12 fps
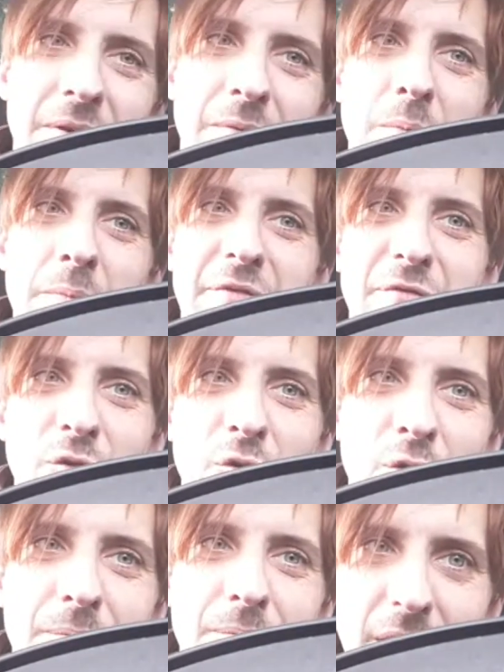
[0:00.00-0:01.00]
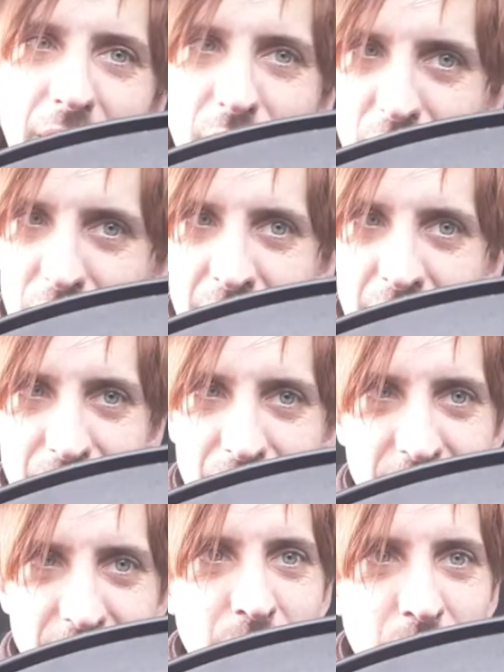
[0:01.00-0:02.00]
before, and you can read
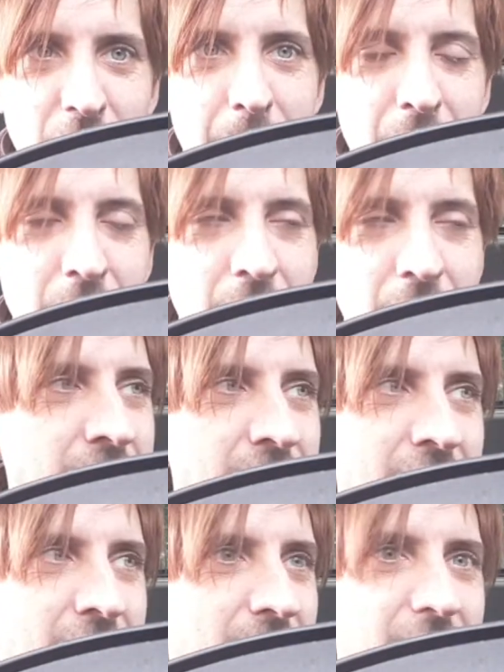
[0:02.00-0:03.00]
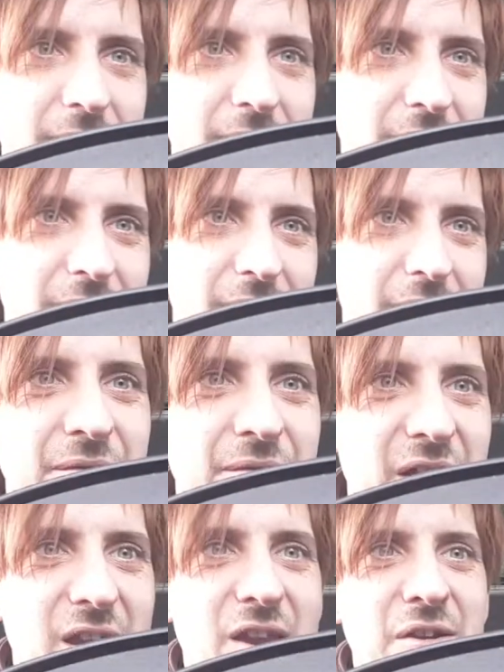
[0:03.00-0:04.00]
what he put. He didn't, like, understand you,
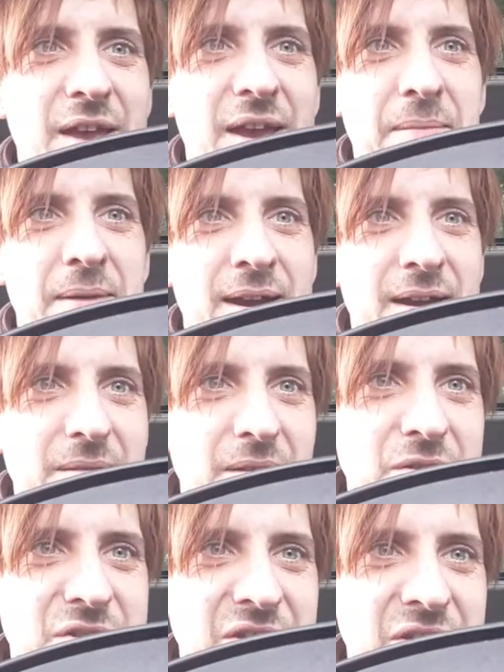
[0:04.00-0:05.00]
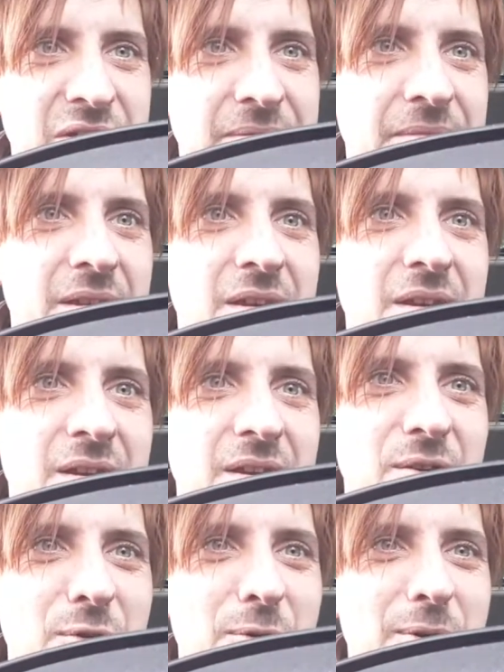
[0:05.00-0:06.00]
Deck Mac. You too.
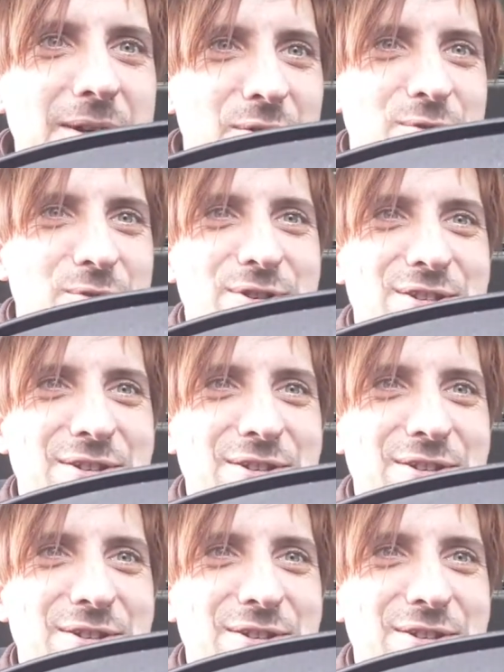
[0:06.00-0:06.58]
Always Ultra Suit.